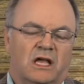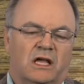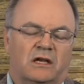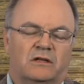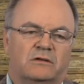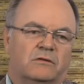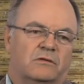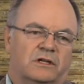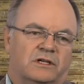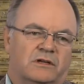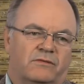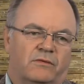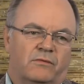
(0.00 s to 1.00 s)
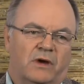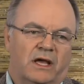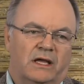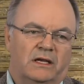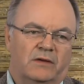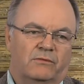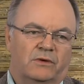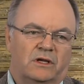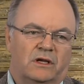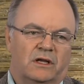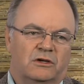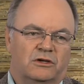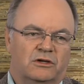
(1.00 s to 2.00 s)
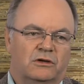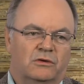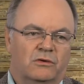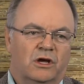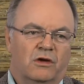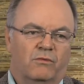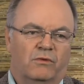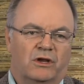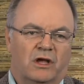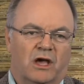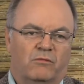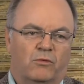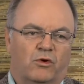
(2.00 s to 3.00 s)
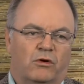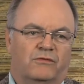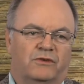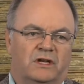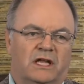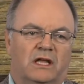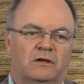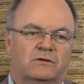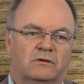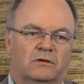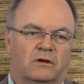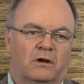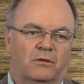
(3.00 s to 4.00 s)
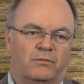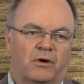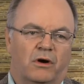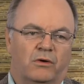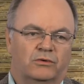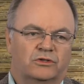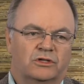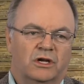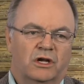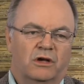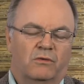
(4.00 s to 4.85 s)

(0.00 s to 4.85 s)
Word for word: in a totally different way than we can do when you have more of an internal approach